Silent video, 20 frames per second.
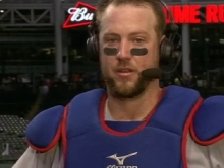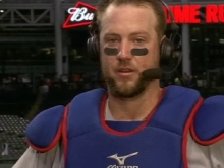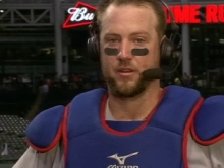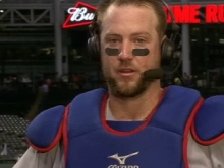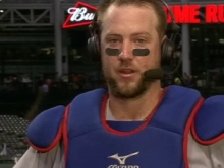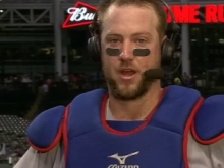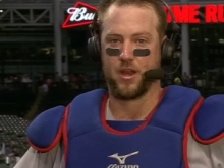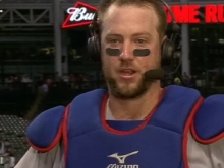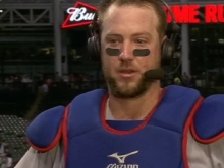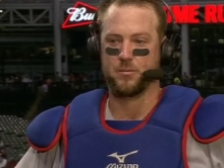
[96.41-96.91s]
There's
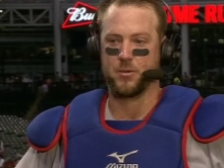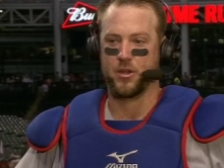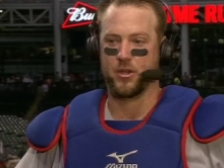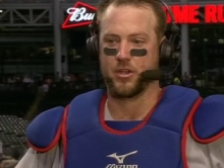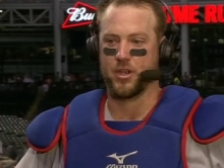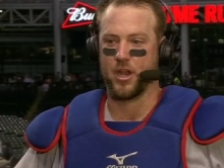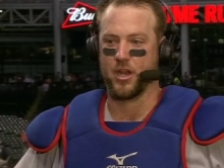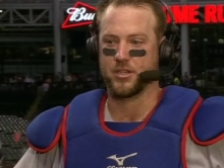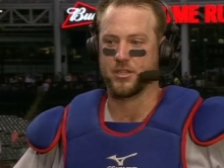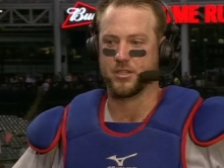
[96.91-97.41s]
a lot of
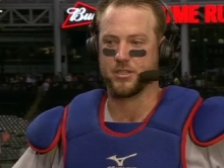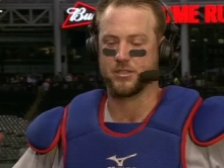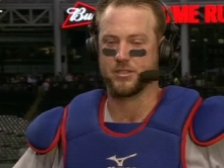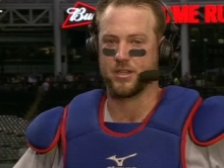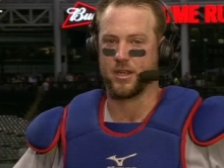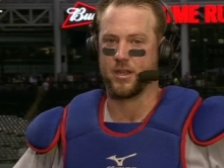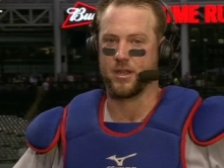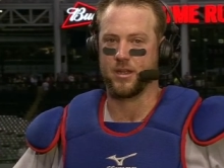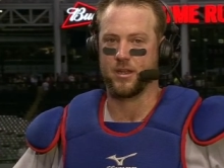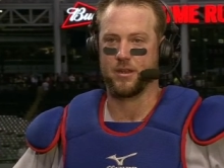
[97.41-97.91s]

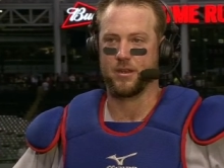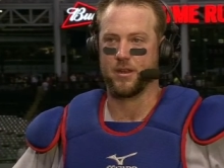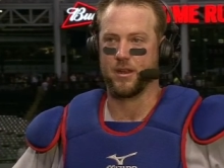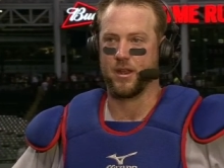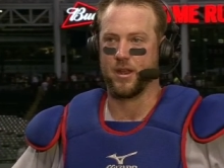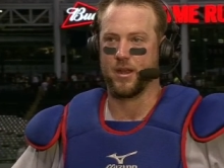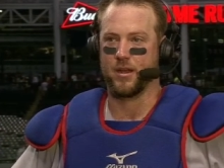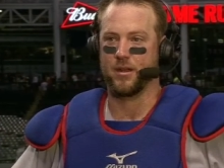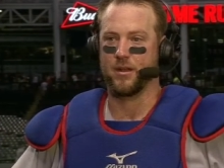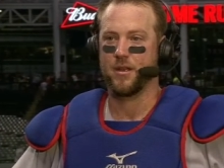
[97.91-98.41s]
communications, and
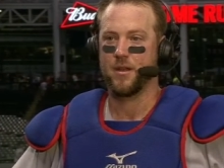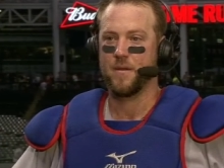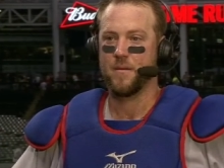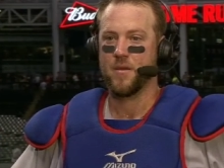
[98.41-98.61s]
and.